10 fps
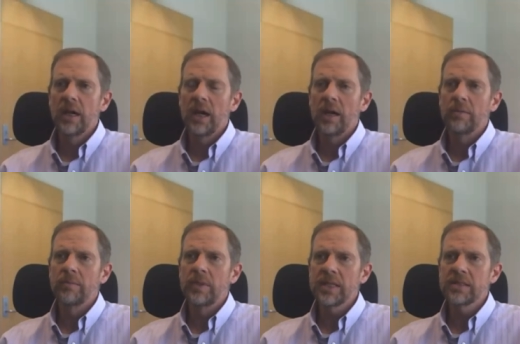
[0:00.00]

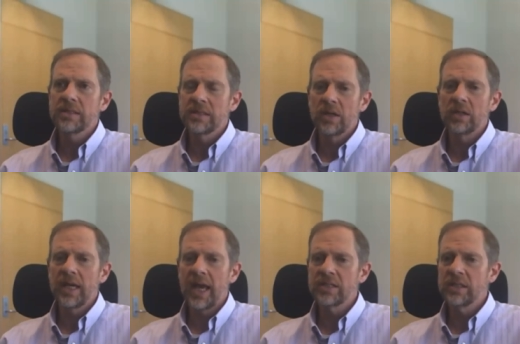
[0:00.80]
um,
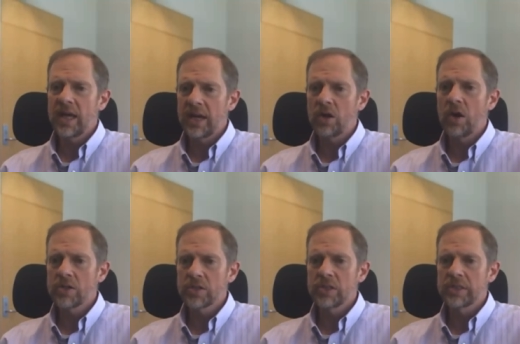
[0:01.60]
necessarily has a lot of
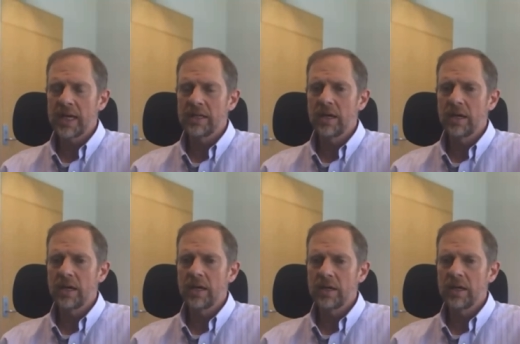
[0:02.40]
caution aside, uh,
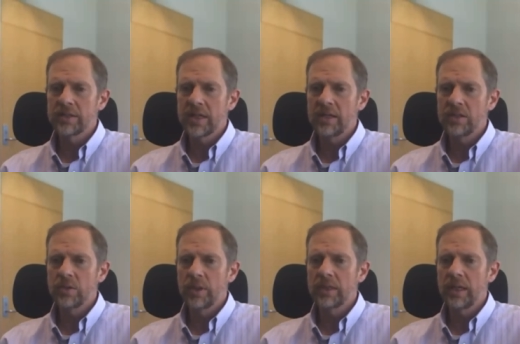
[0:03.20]
assigned
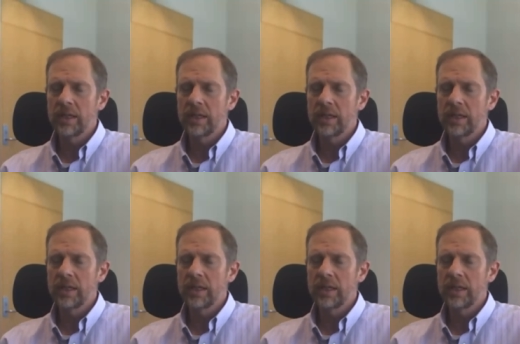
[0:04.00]
to it.